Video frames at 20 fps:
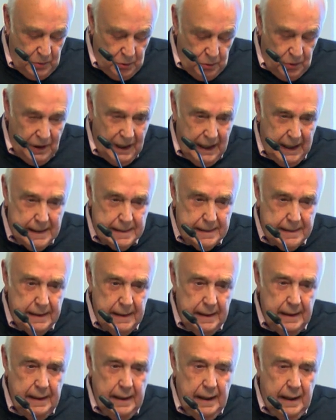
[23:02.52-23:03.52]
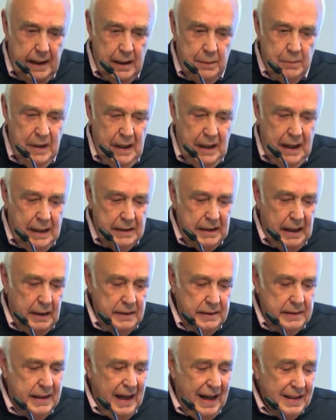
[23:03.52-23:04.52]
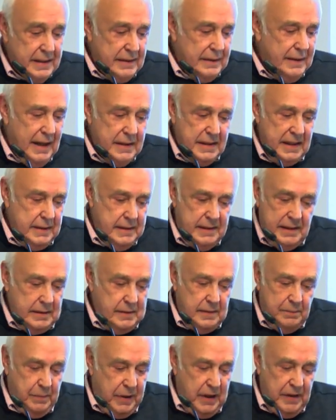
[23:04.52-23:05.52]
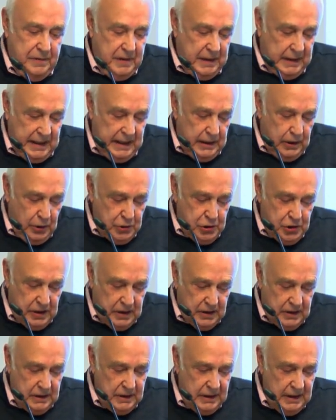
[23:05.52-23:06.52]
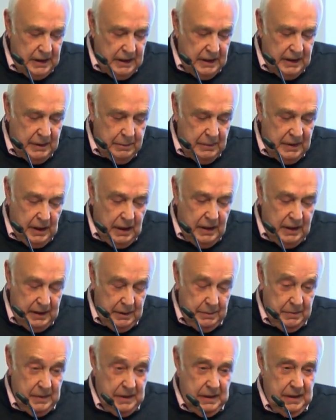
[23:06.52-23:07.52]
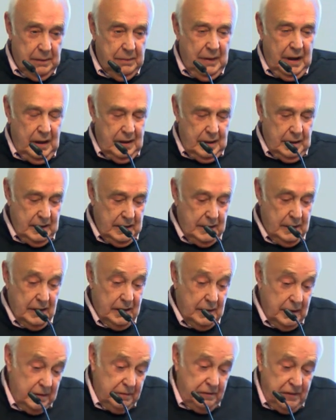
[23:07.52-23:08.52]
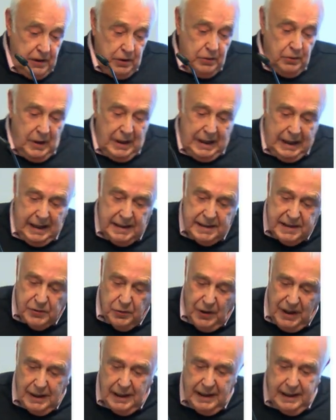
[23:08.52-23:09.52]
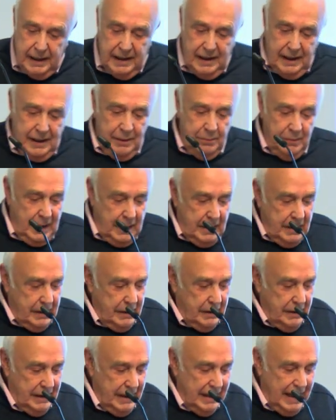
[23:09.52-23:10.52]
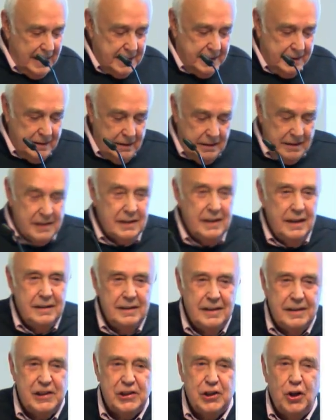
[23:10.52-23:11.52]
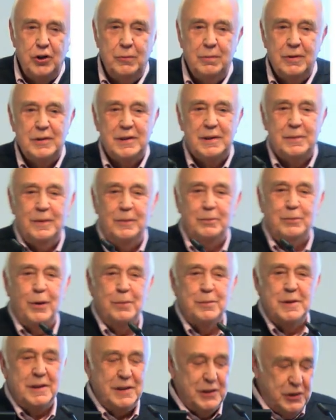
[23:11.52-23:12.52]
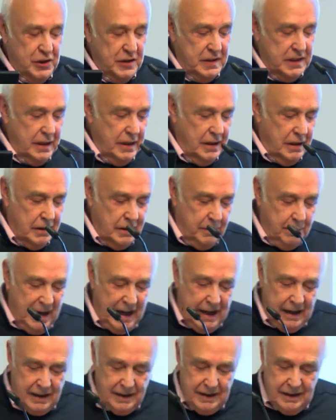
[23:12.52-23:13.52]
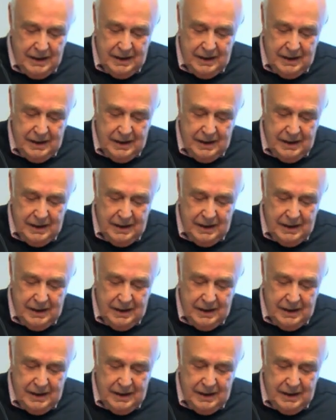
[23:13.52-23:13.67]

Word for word: more or less. And that is a perfectly logical view. It's really, in essence, Schäuble's propositions hark back